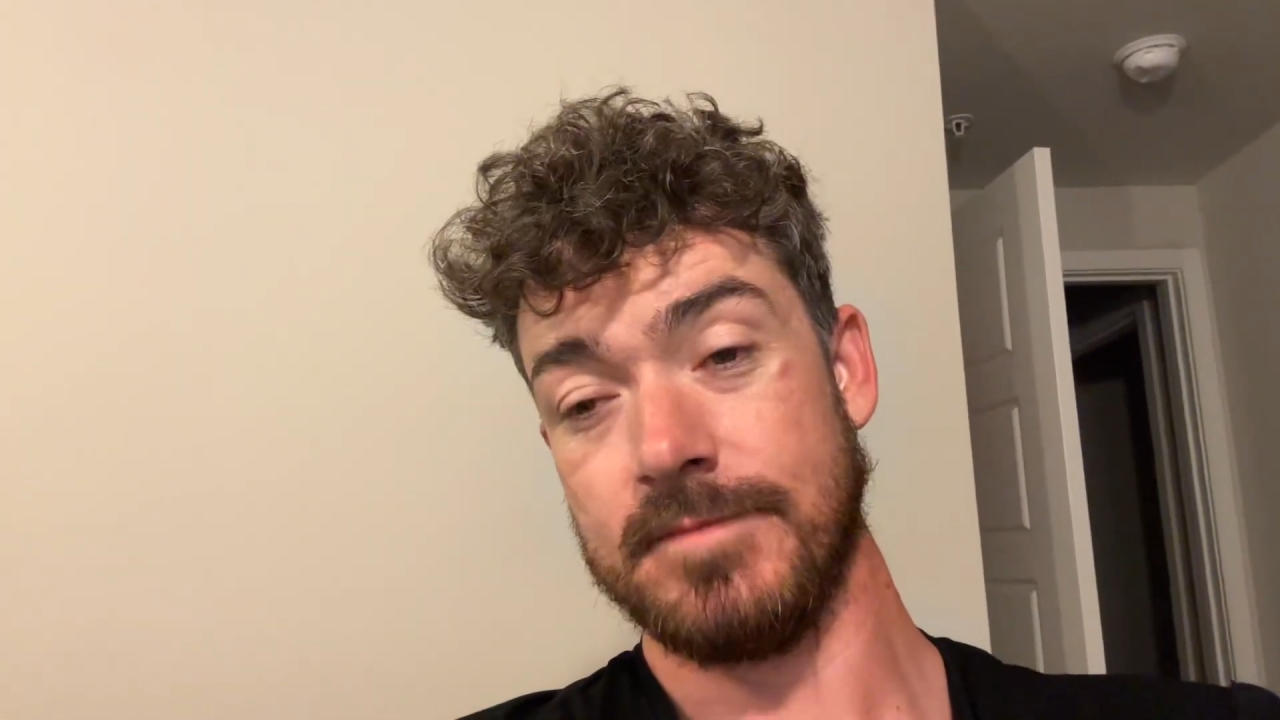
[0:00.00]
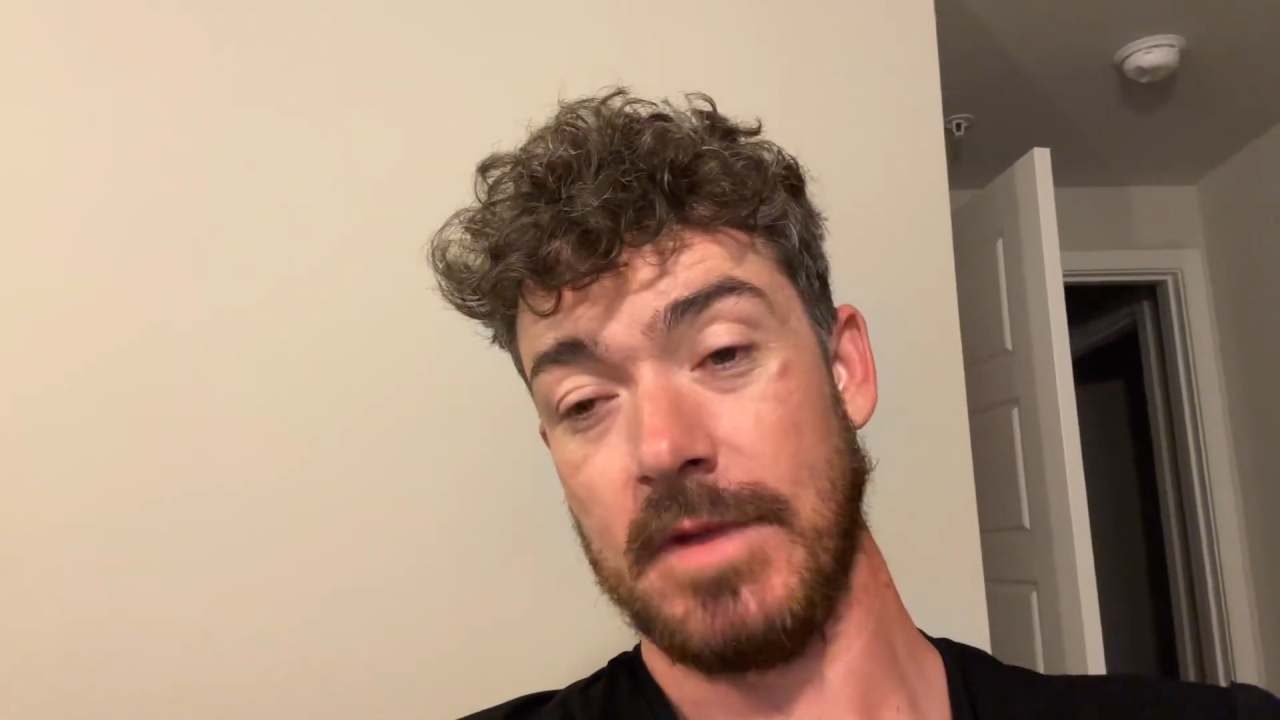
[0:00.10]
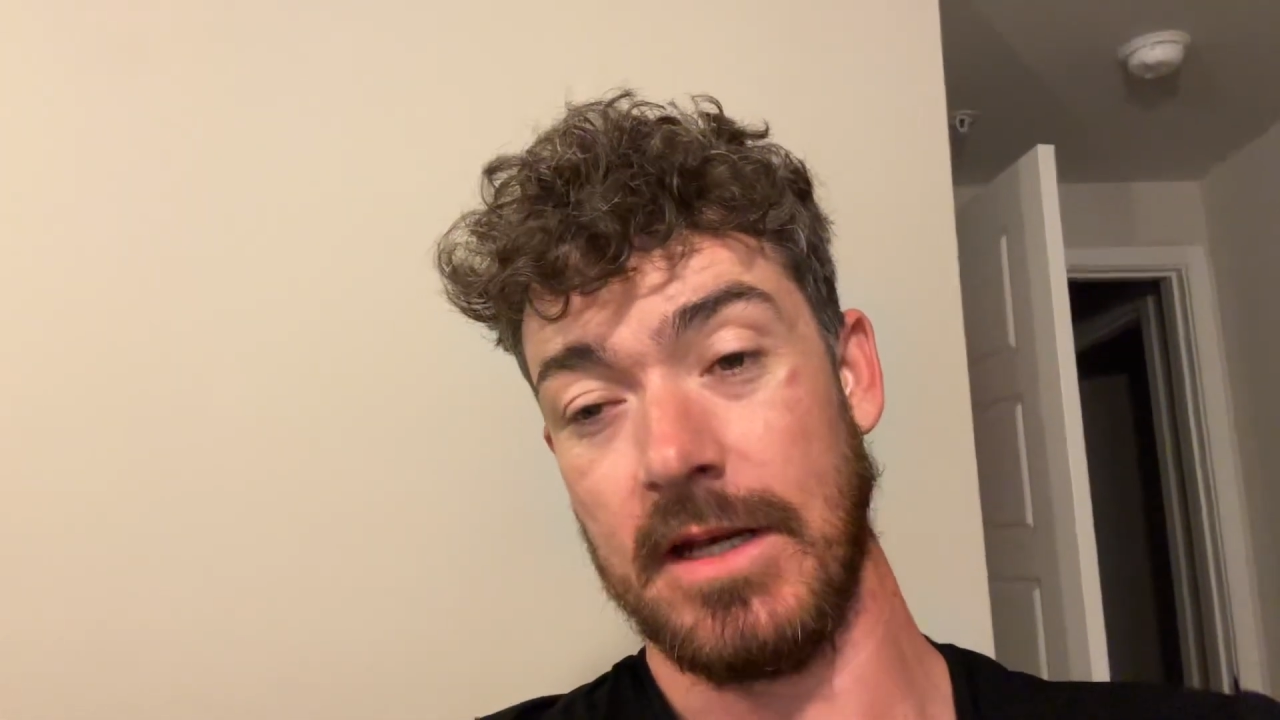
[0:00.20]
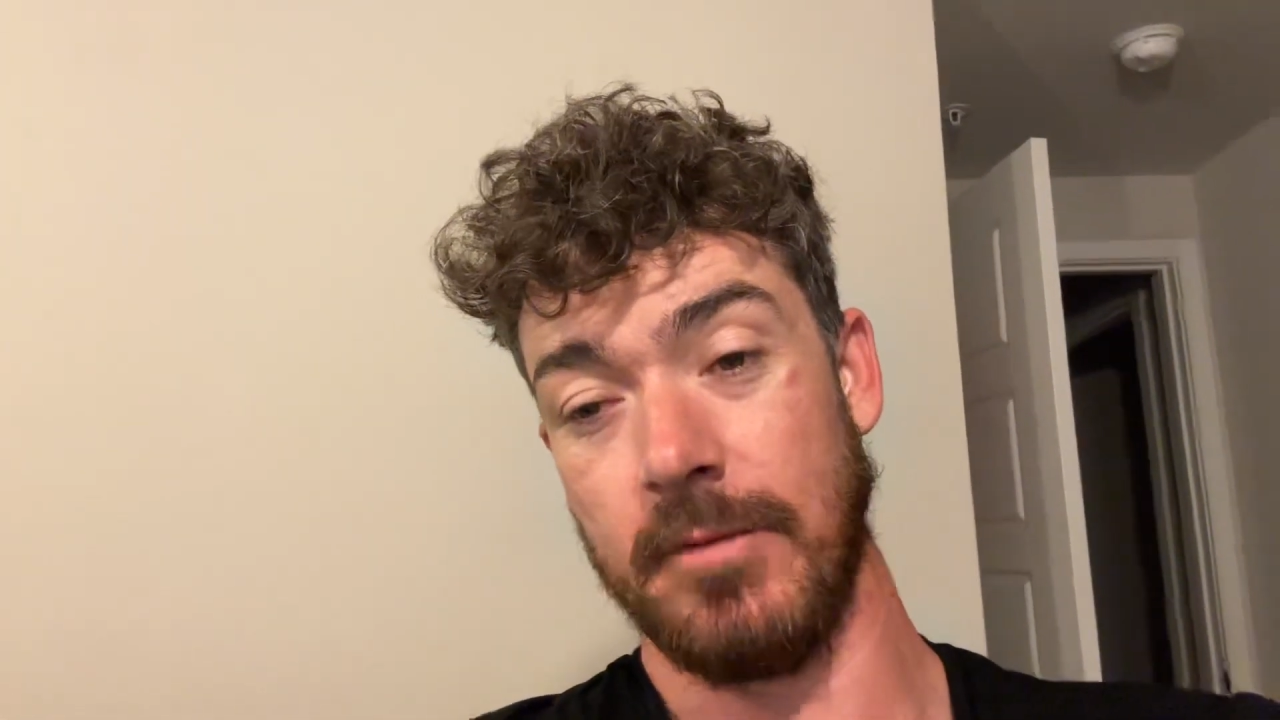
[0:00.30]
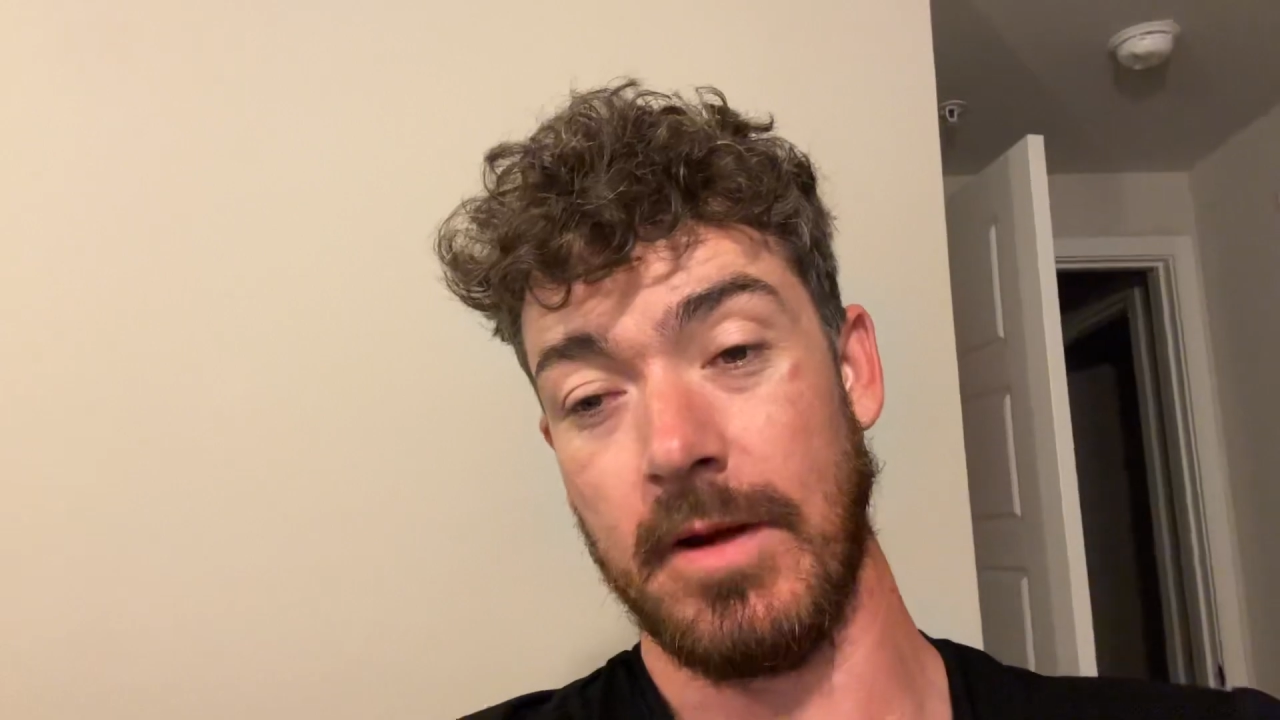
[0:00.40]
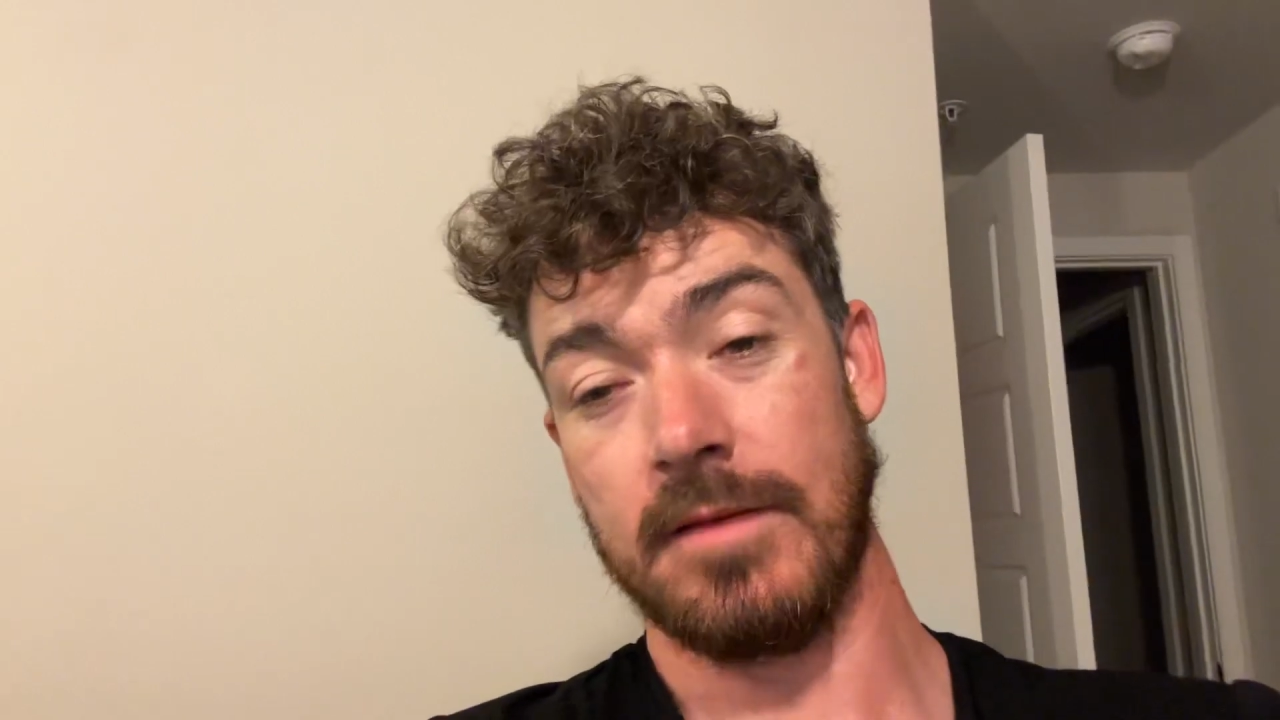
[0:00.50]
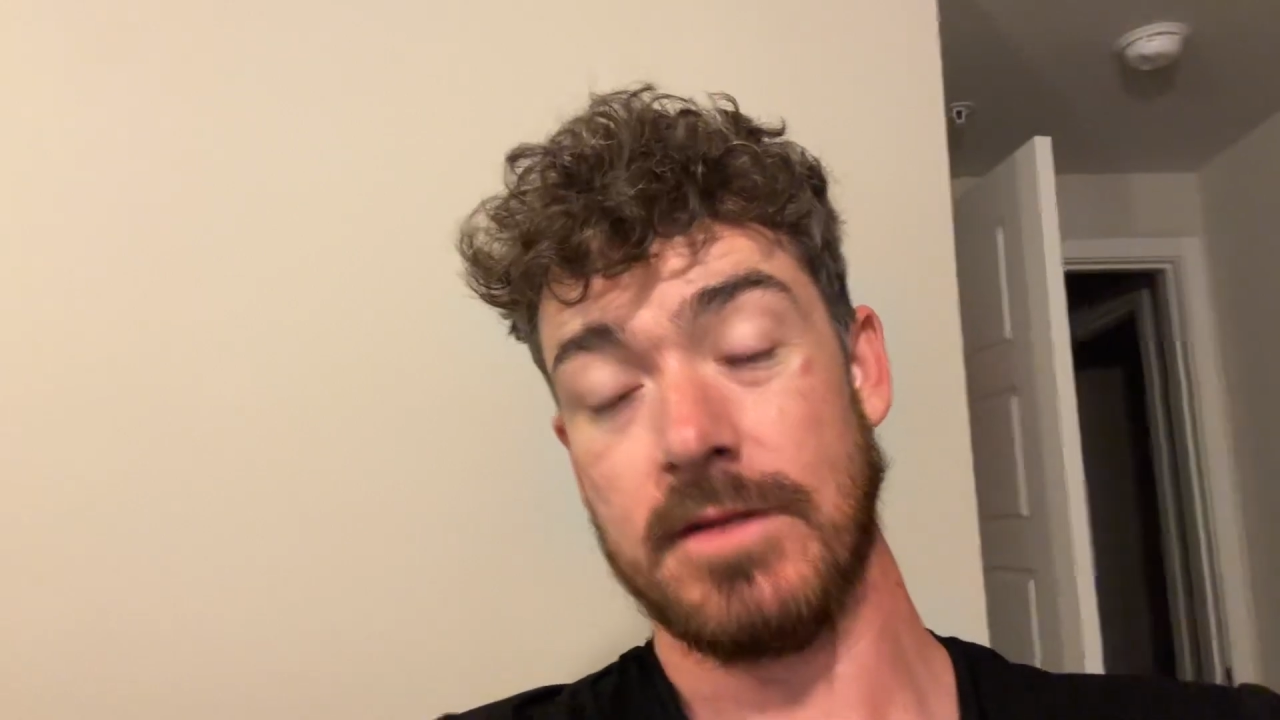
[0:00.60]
anyway,